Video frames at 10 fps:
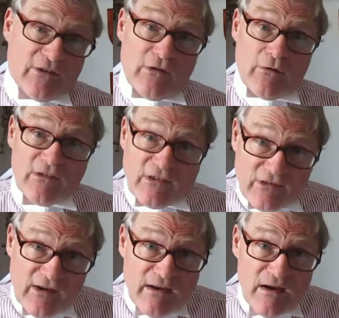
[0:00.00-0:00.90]
So you can
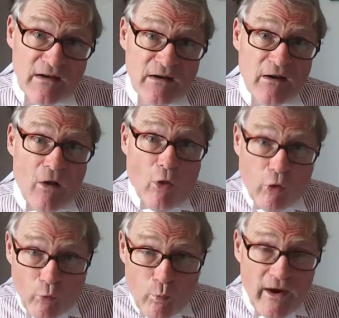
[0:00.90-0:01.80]
see
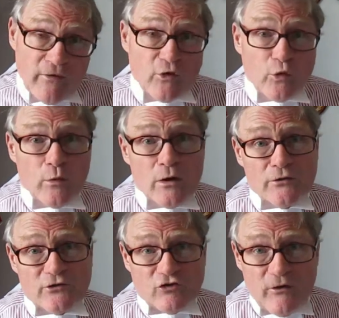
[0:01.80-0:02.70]
the way that the
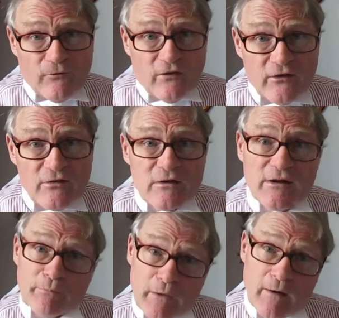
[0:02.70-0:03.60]
world has shifted, and
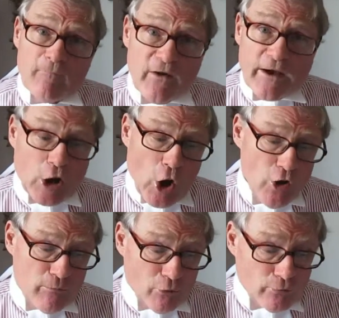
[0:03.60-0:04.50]
it's become very
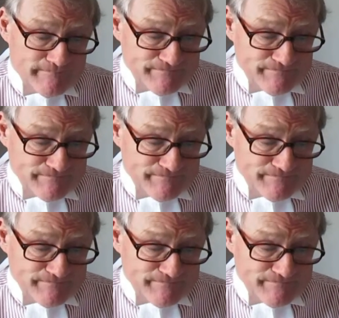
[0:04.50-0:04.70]
global.